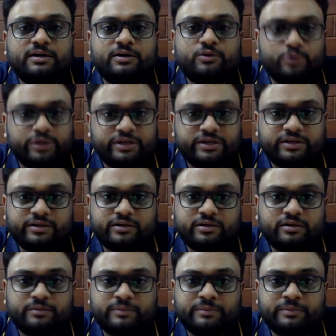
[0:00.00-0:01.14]
courier or
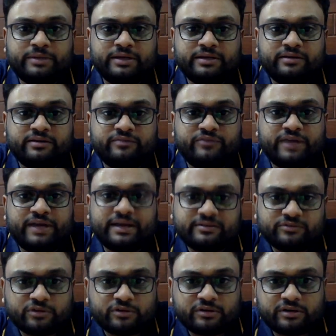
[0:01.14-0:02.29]
maybe like FedEx
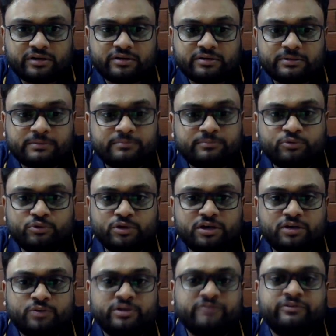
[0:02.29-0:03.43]
or Blue Dart,
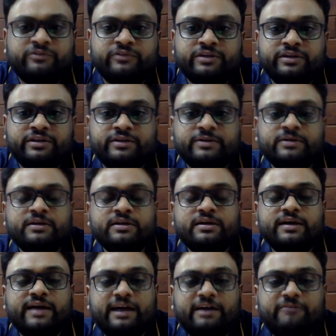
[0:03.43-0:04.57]
whatever we
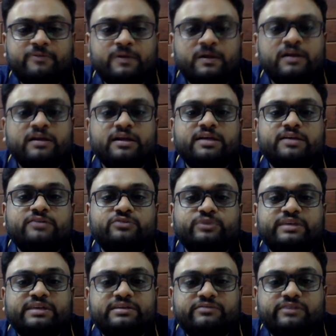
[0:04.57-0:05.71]
have. So
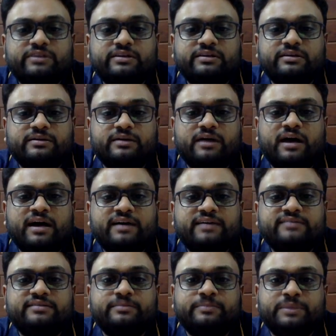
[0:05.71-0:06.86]
he will
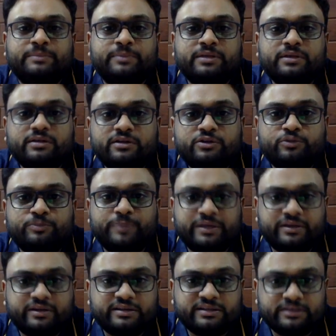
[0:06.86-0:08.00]
ask the people to pick
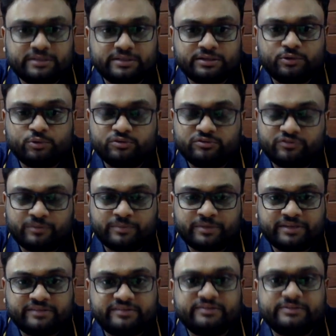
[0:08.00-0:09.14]
the goods from
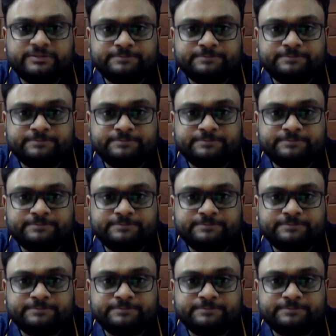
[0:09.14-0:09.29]
his